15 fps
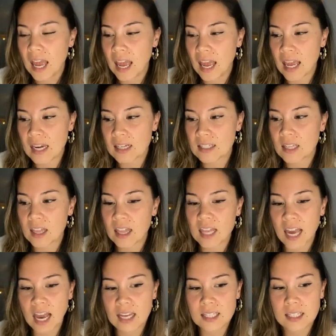And
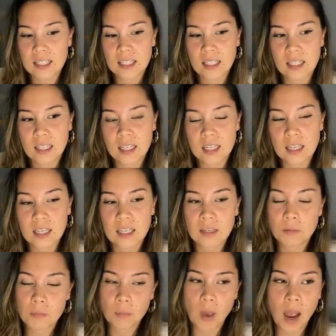that
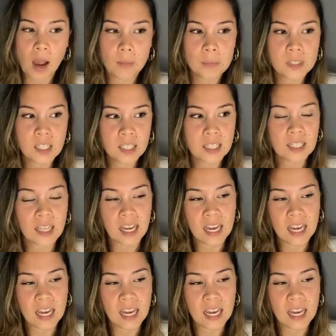particular